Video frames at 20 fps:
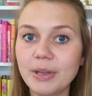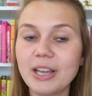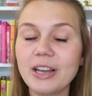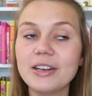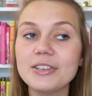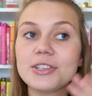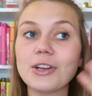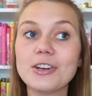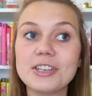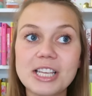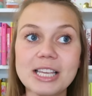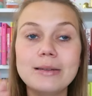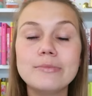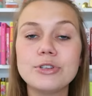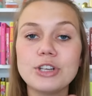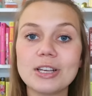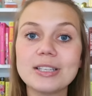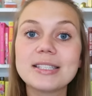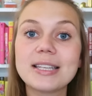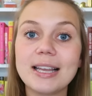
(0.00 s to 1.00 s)
because our team
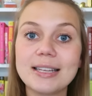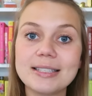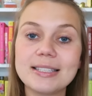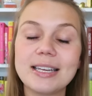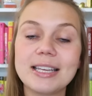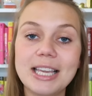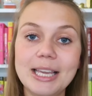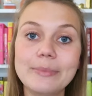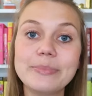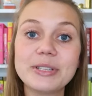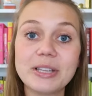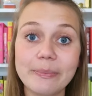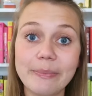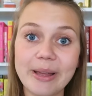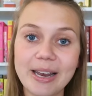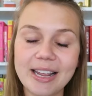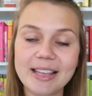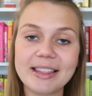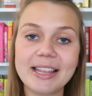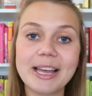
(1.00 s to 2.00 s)
just gets to keep
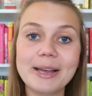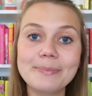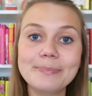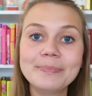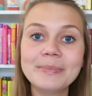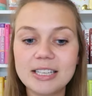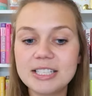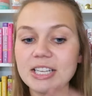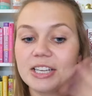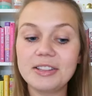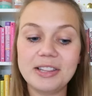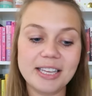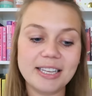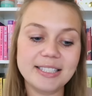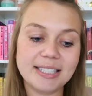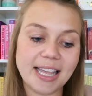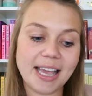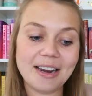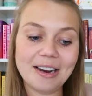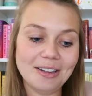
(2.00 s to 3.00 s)
submitting them until
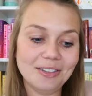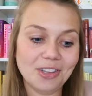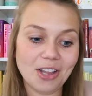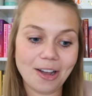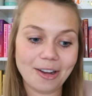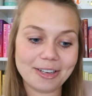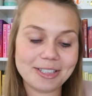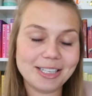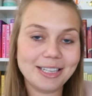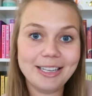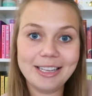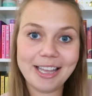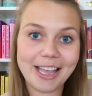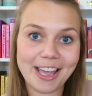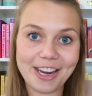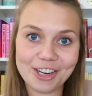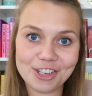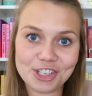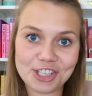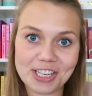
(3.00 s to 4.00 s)
things get unlocked
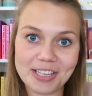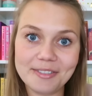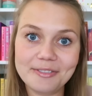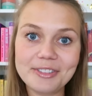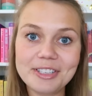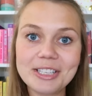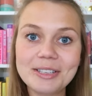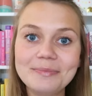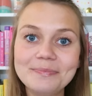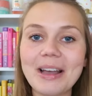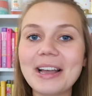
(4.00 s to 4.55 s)
and achieved.